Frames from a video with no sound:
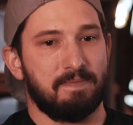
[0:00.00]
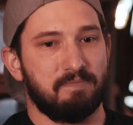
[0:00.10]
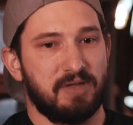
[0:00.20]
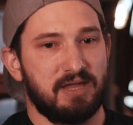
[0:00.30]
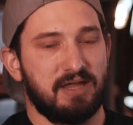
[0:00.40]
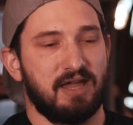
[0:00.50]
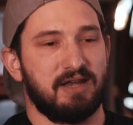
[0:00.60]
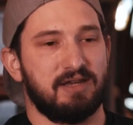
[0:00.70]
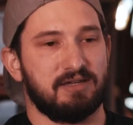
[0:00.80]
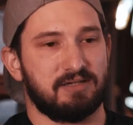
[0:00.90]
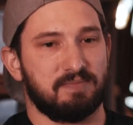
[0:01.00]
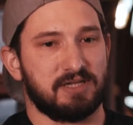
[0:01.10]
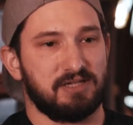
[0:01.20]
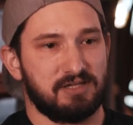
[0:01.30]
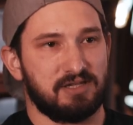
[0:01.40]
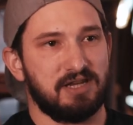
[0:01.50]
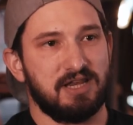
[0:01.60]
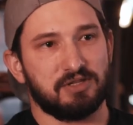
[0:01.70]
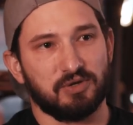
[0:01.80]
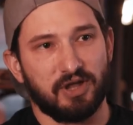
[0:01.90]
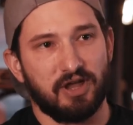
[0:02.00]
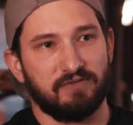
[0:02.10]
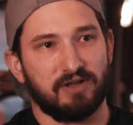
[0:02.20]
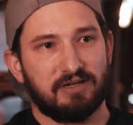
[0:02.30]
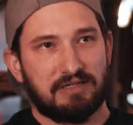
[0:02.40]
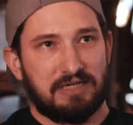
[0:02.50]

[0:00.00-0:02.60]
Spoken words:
Me and my sister Nina took over.